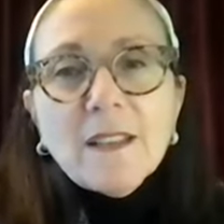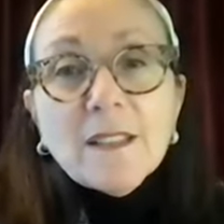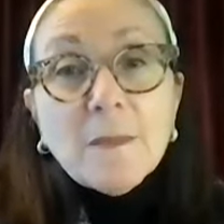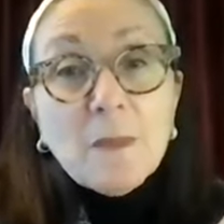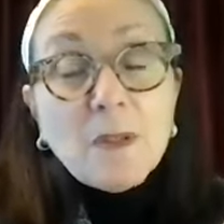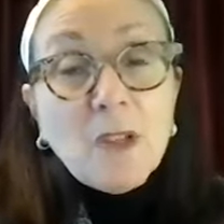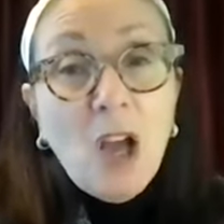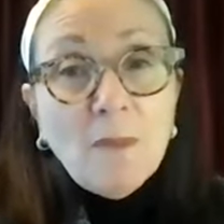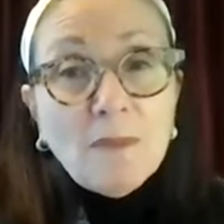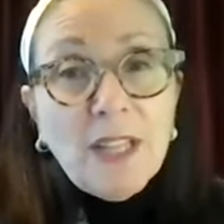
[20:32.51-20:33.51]
some of the most
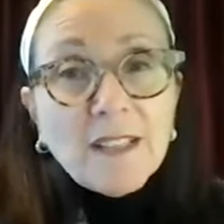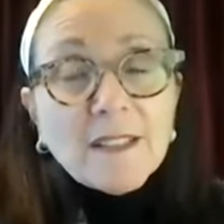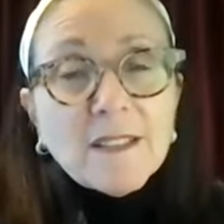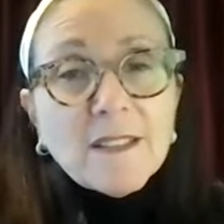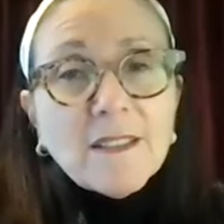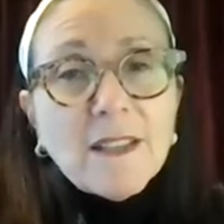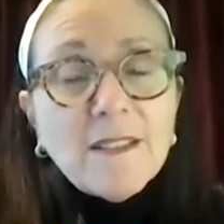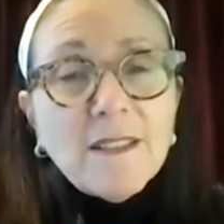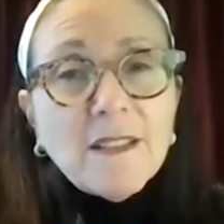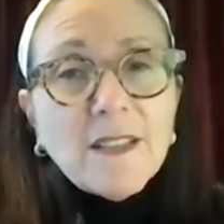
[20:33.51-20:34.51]
complex
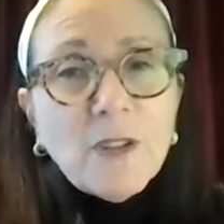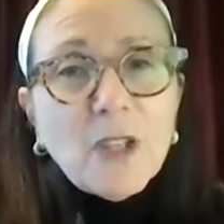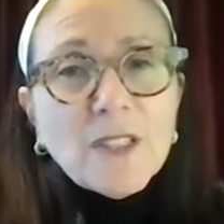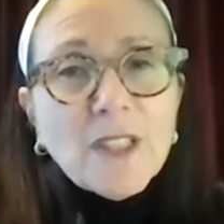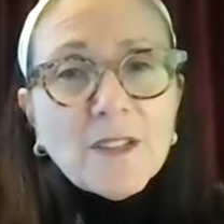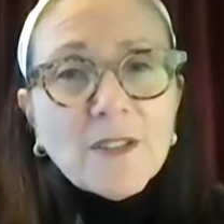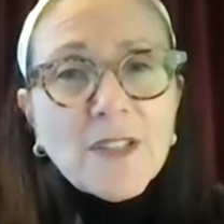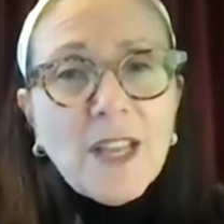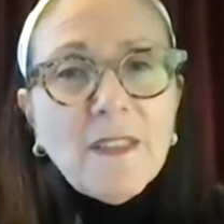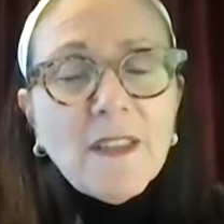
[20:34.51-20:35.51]
and difficult to
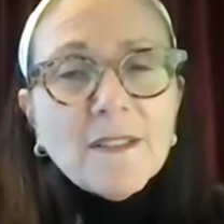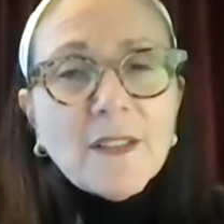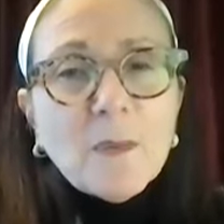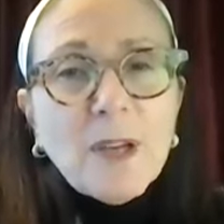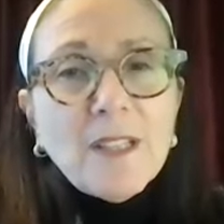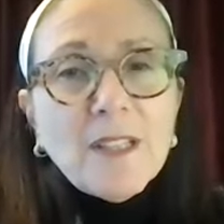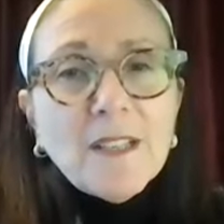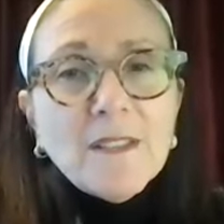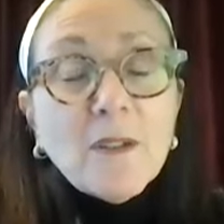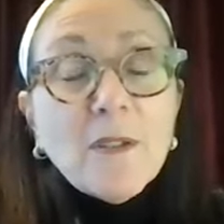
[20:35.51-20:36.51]
understand things that our brain
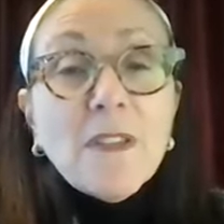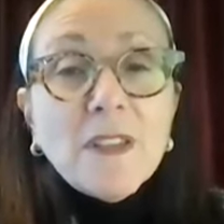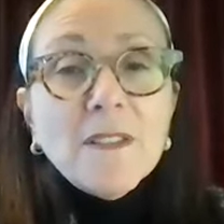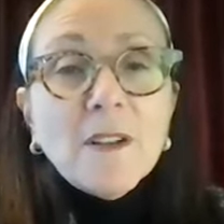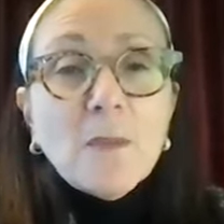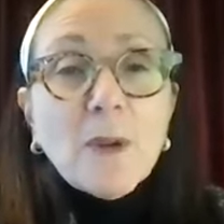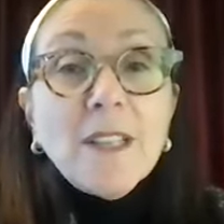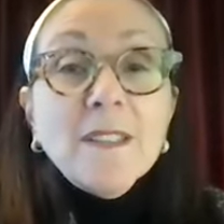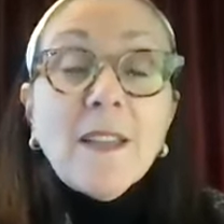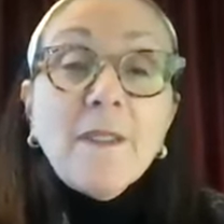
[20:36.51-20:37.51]
does, are the things that our
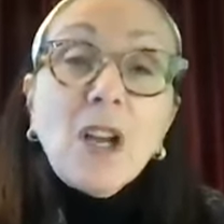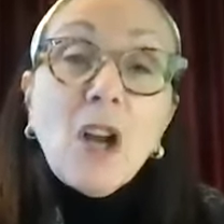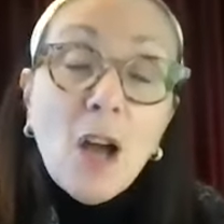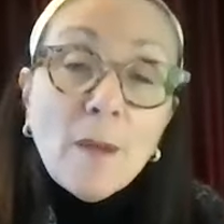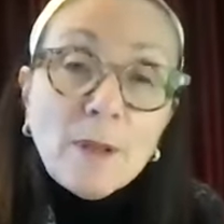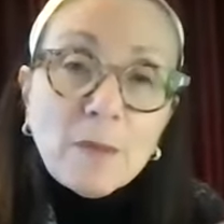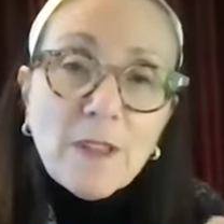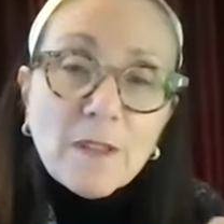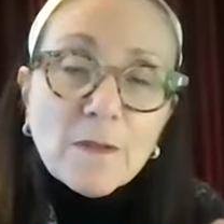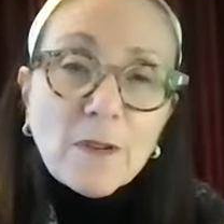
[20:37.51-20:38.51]
brains have in common with
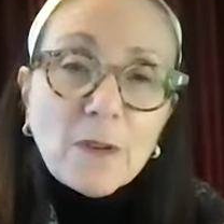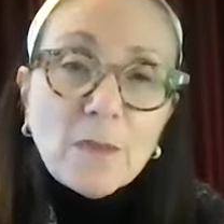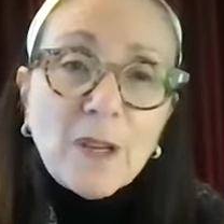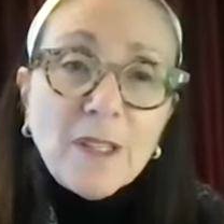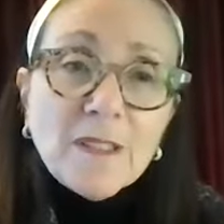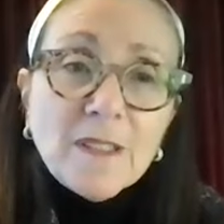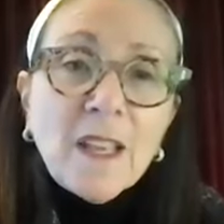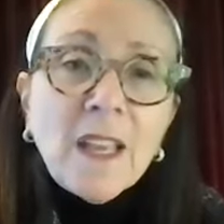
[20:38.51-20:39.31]
other vertebrates.